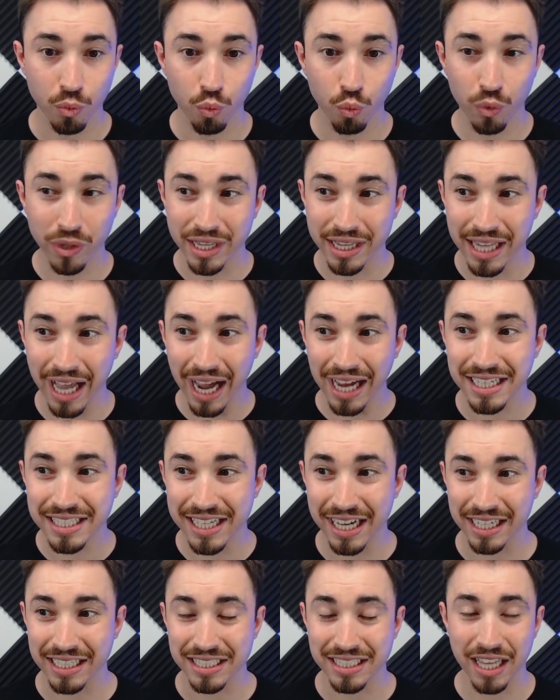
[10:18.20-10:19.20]
with 9
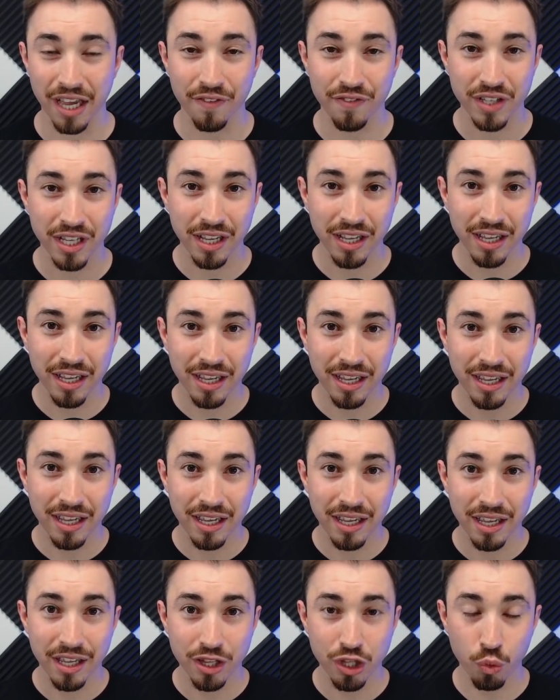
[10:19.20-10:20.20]
seconds left,
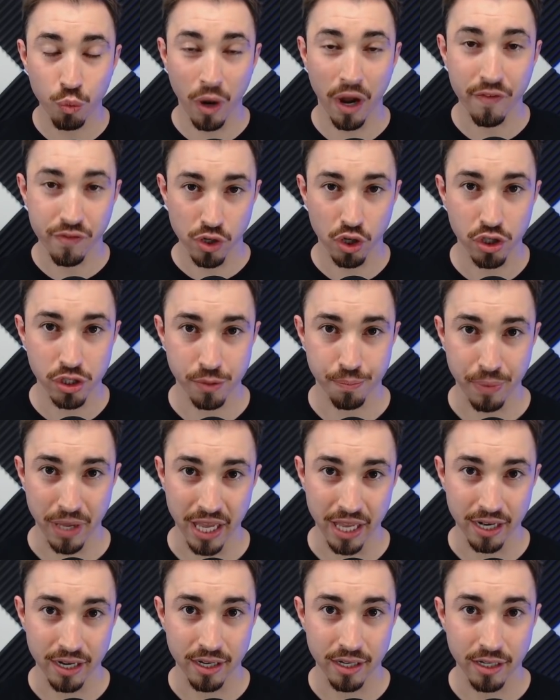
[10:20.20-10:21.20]
the ref calls a
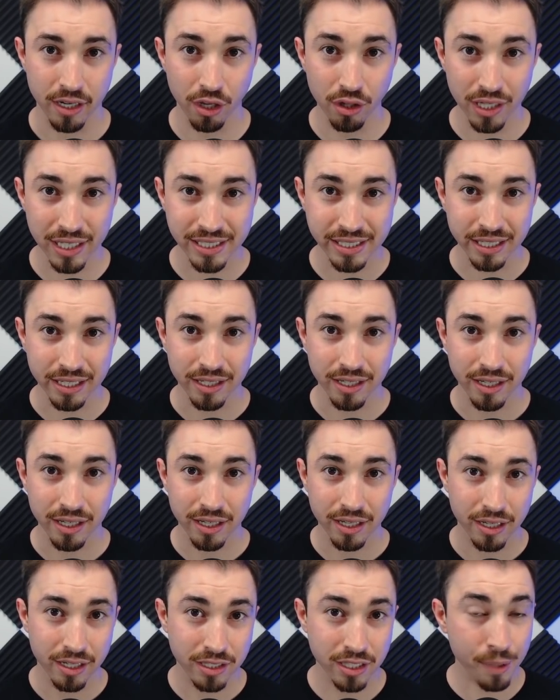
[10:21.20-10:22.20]
pin. Now listen,
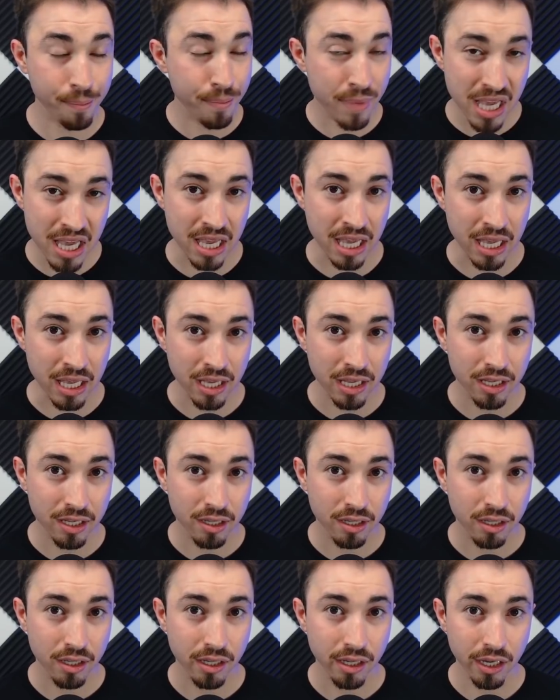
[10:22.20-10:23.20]
to me,
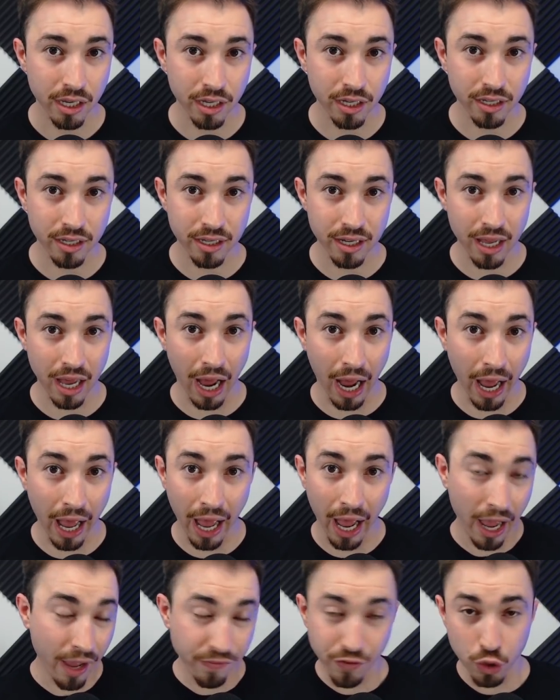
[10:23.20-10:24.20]
and
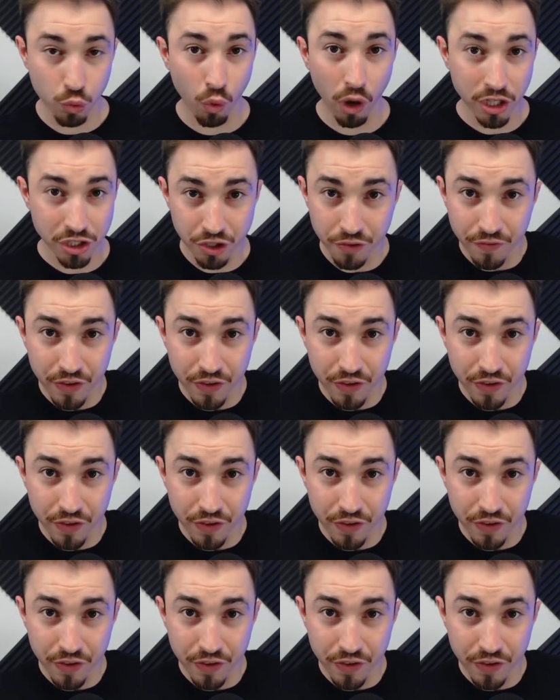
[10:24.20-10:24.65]
if you watch the